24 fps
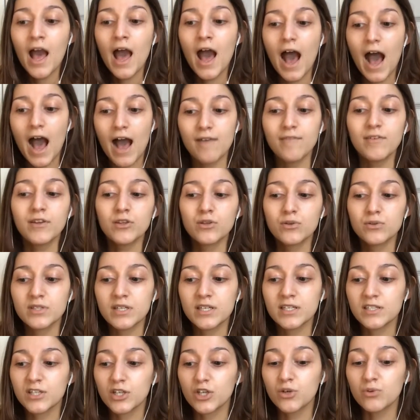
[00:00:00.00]
Having those
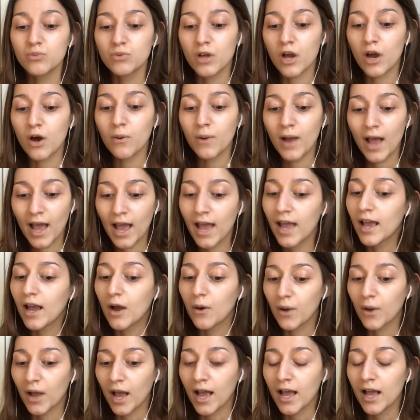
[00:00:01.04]
things that hey,
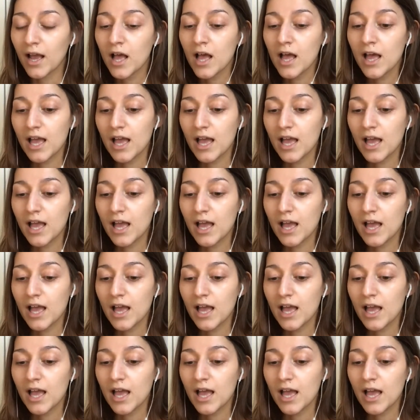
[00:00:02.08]
okay,